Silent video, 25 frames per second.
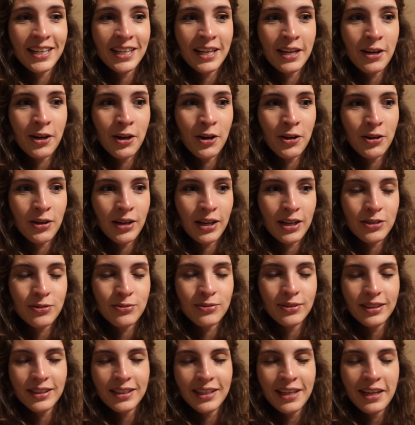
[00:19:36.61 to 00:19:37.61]
and I know you guys
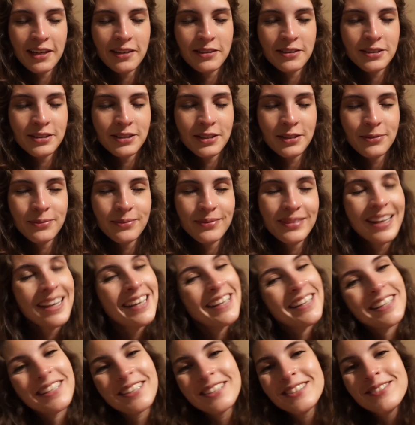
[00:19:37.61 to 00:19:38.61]
really care, so
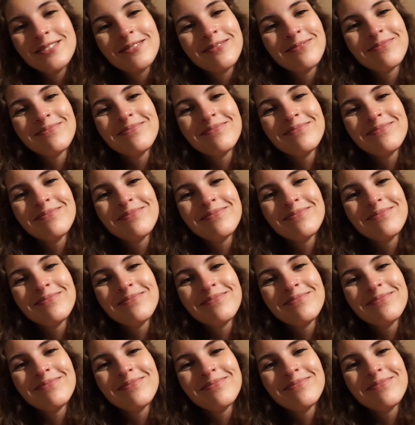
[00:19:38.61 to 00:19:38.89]
thank you.